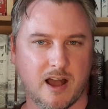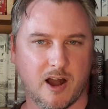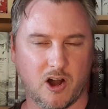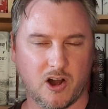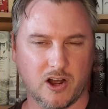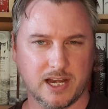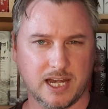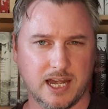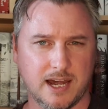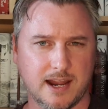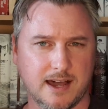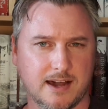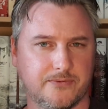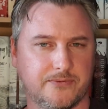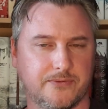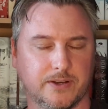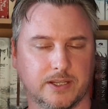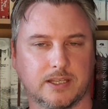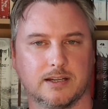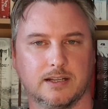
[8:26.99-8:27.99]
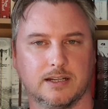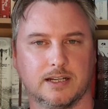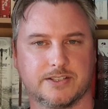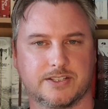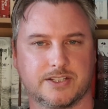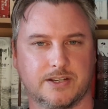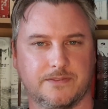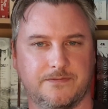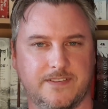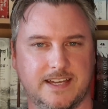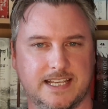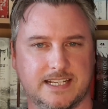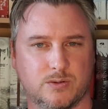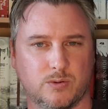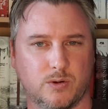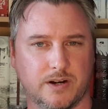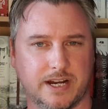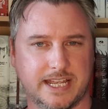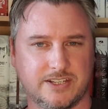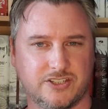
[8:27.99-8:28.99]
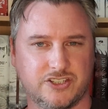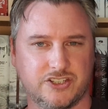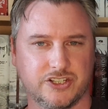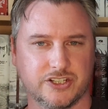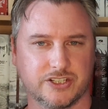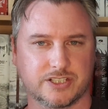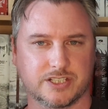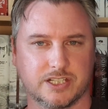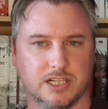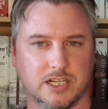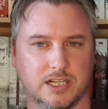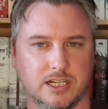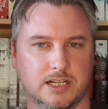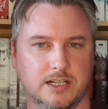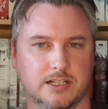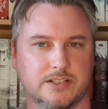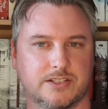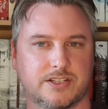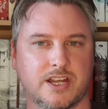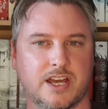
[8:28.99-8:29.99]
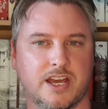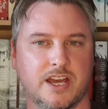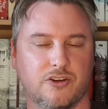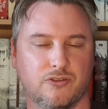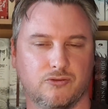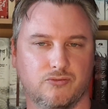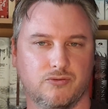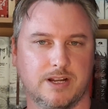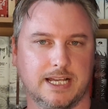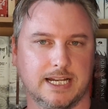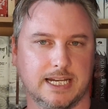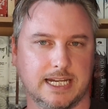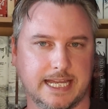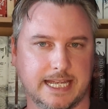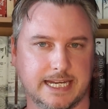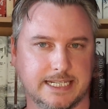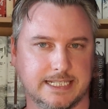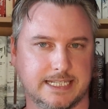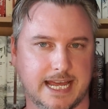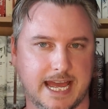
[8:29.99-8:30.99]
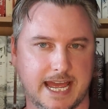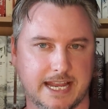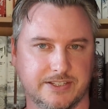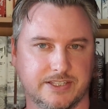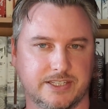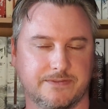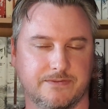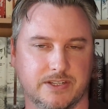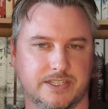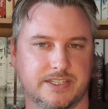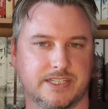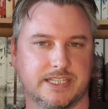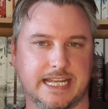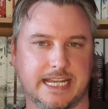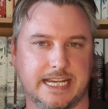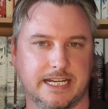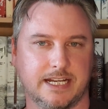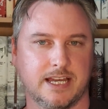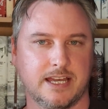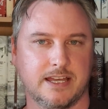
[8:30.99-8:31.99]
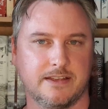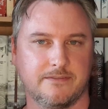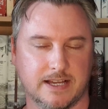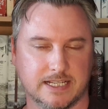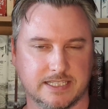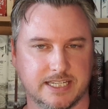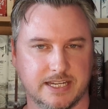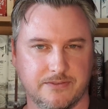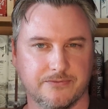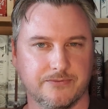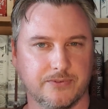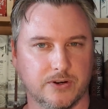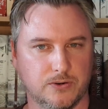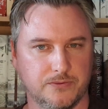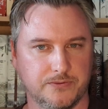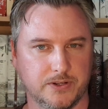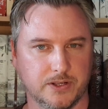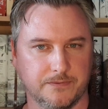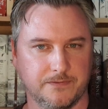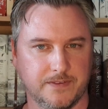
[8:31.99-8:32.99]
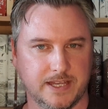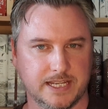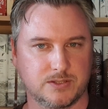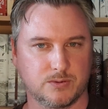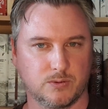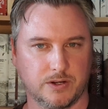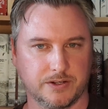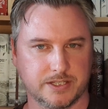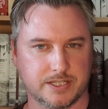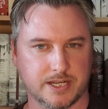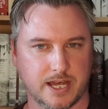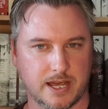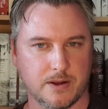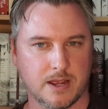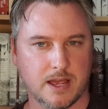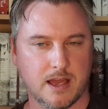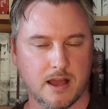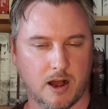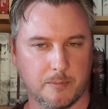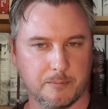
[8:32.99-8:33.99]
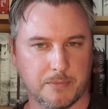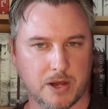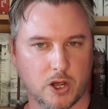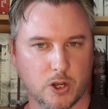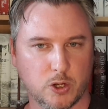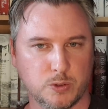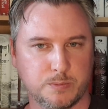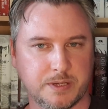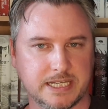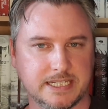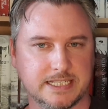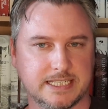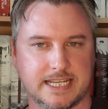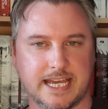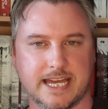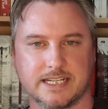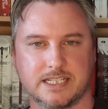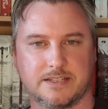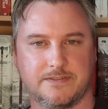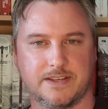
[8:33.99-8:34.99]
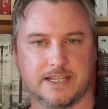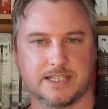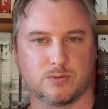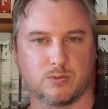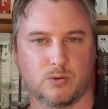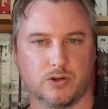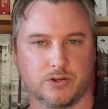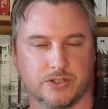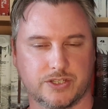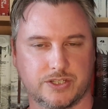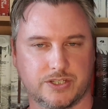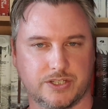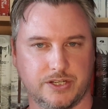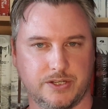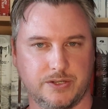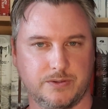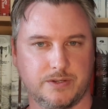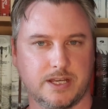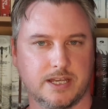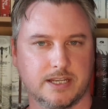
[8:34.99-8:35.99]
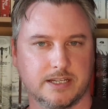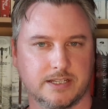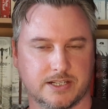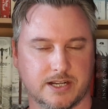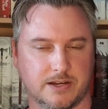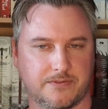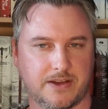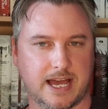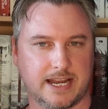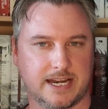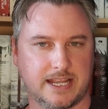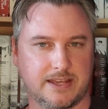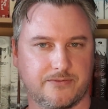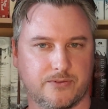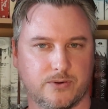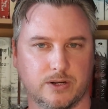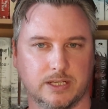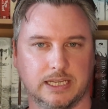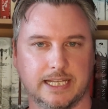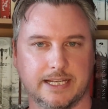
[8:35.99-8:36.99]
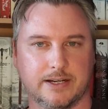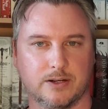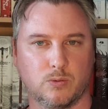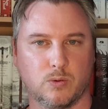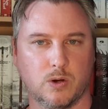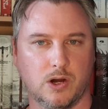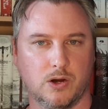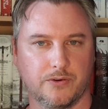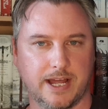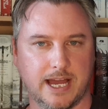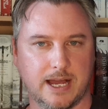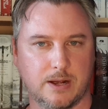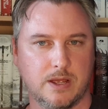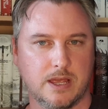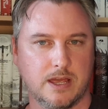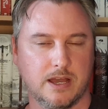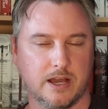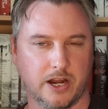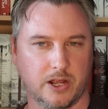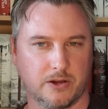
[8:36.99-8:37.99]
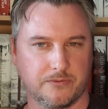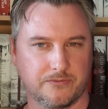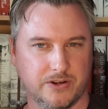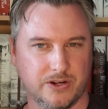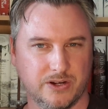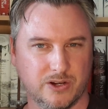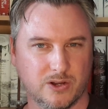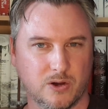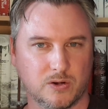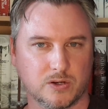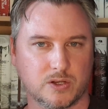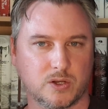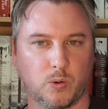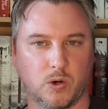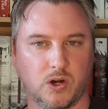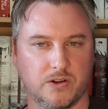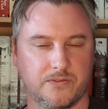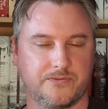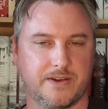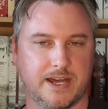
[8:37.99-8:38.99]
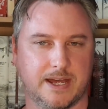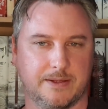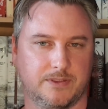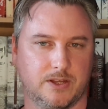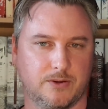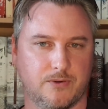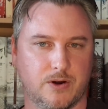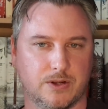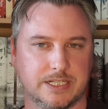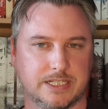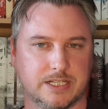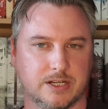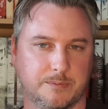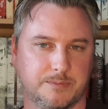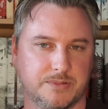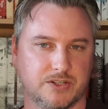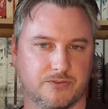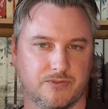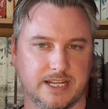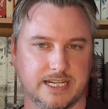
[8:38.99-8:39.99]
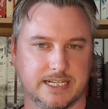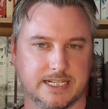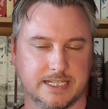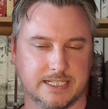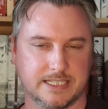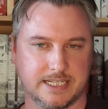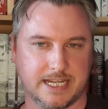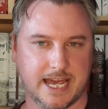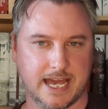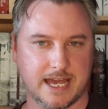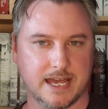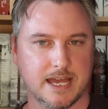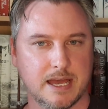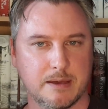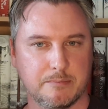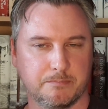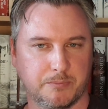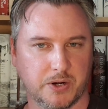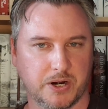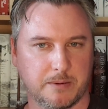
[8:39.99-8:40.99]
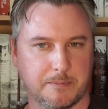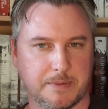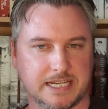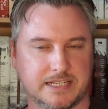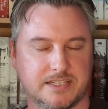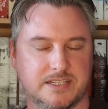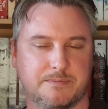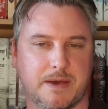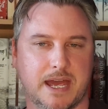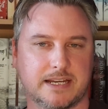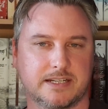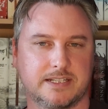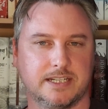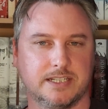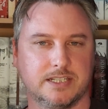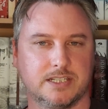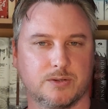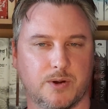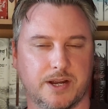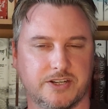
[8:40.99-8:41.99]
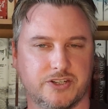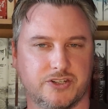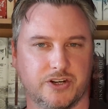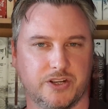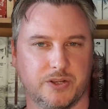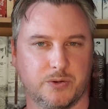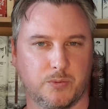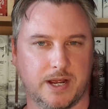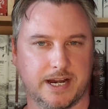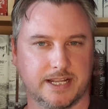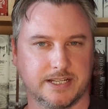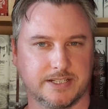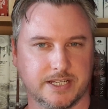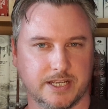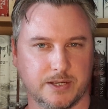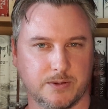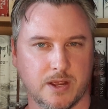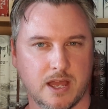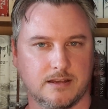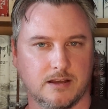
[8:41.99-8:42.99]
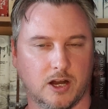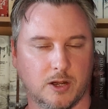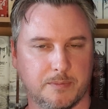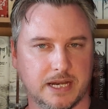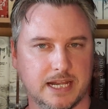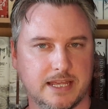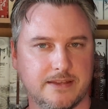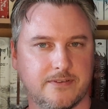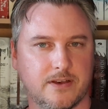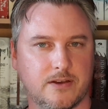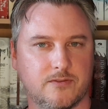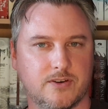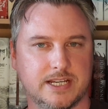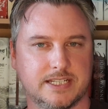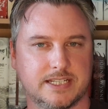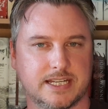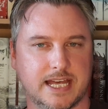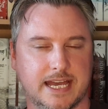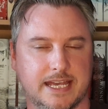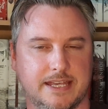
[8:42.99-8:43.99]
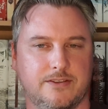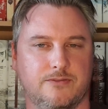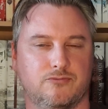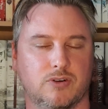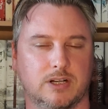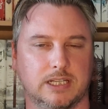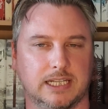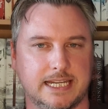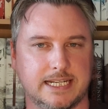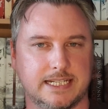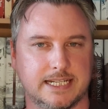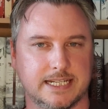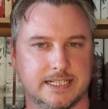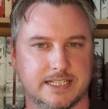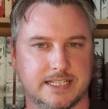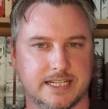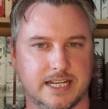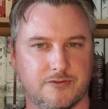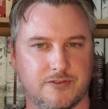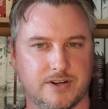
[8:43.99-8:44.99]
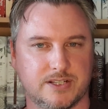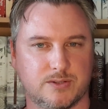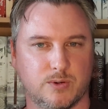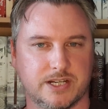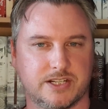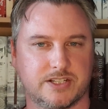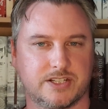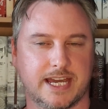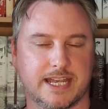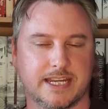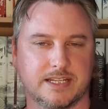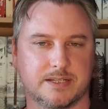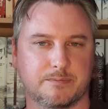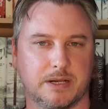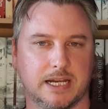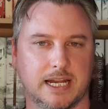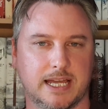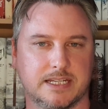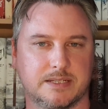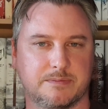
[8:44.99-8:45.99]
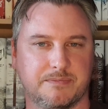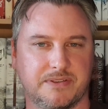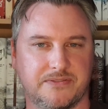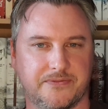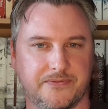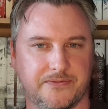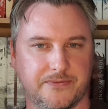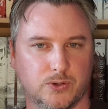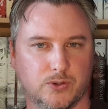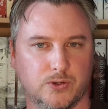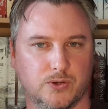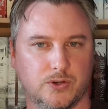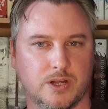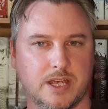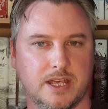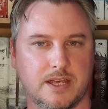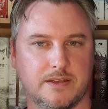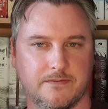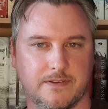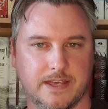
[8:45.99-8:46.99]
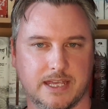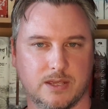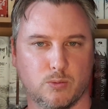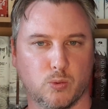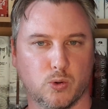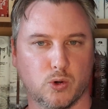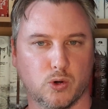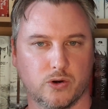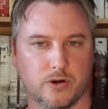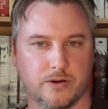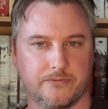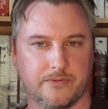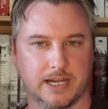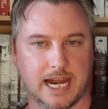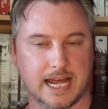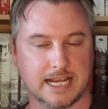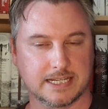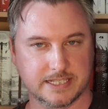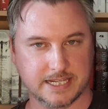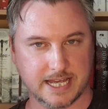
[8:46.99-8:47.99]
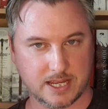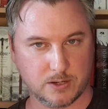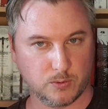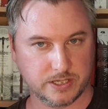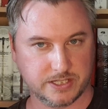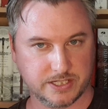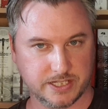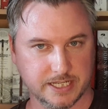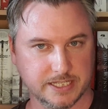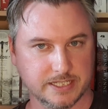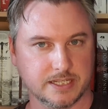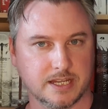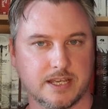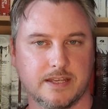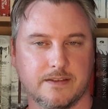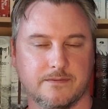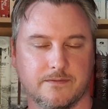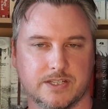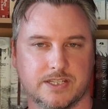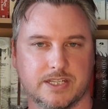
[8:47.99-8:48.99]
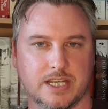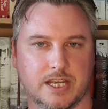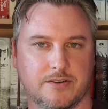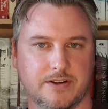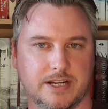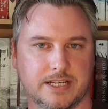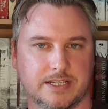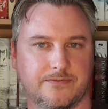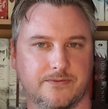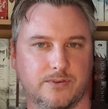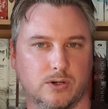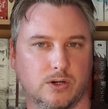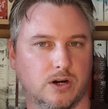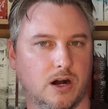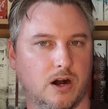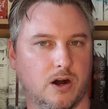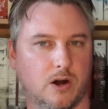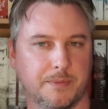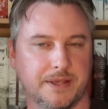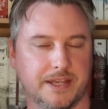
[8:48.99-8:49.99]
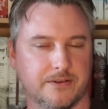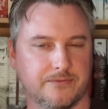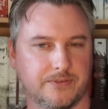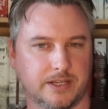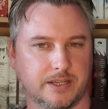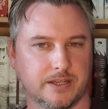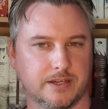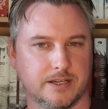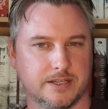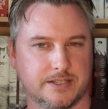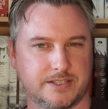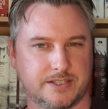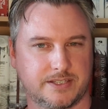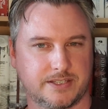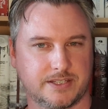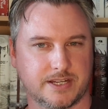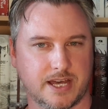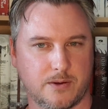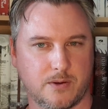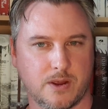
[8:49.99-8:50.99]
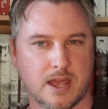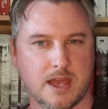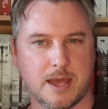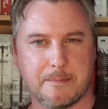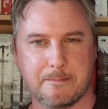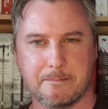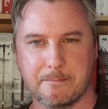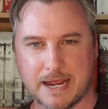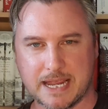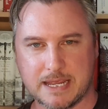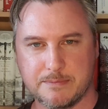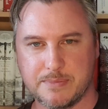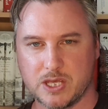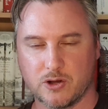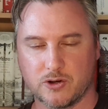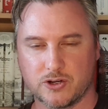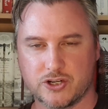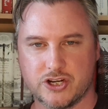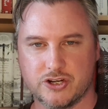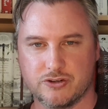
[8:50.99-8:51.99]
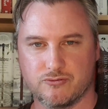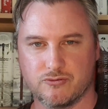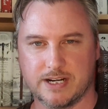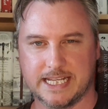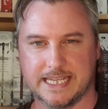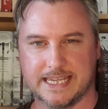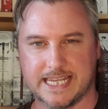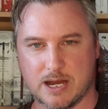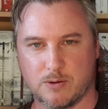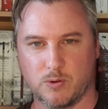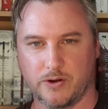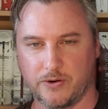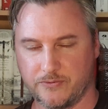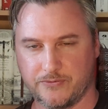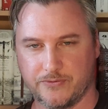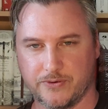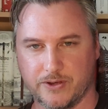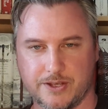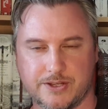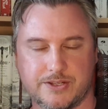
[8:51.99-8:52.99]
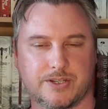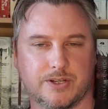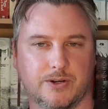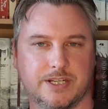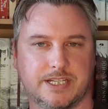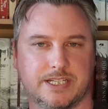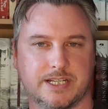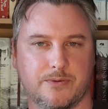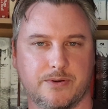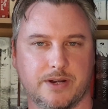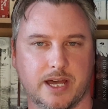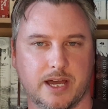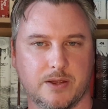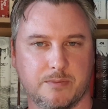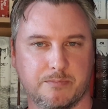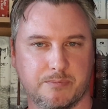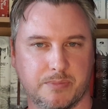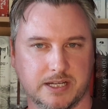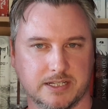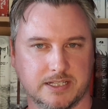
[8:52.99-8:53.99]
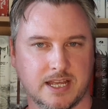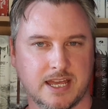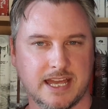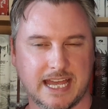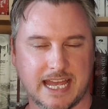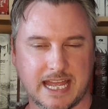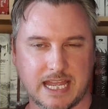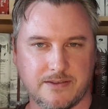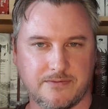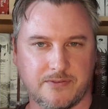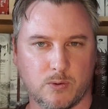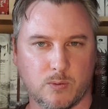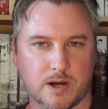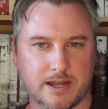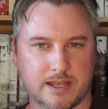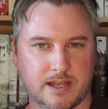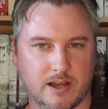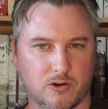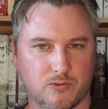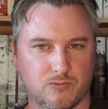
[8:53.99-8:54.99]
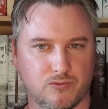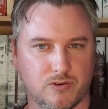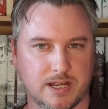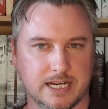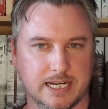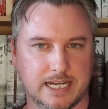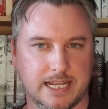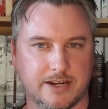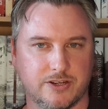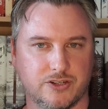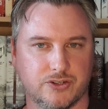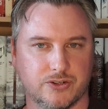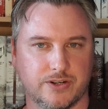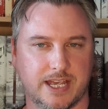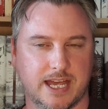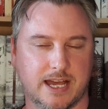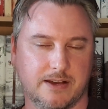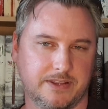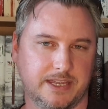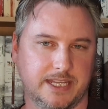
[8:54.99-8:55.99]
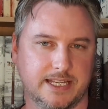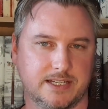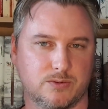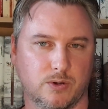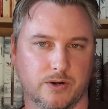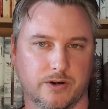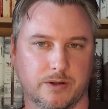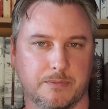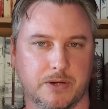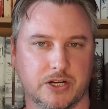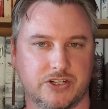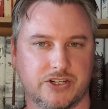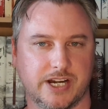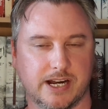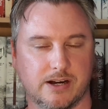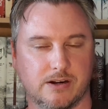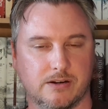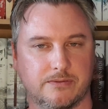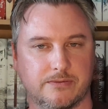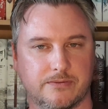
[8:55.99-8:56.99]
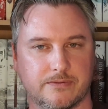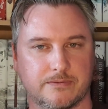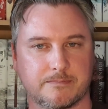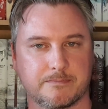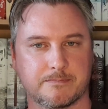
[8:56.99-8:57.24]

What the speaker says: I love the colours on this one. It just looks really intense, the scene that's involved on this one. So I'm hoping to get to this one soon because I've had it for a little while now and I've not quite found the right time to read it as yet. But I'm expecting to enjoy it when I do. I believe there is a related series which takes place before the War of the Last Day, which is the series for Army of the Cursed. So maybe I should read that one first, I don't know. But either way, I'll really enjoy having this one on my shelf.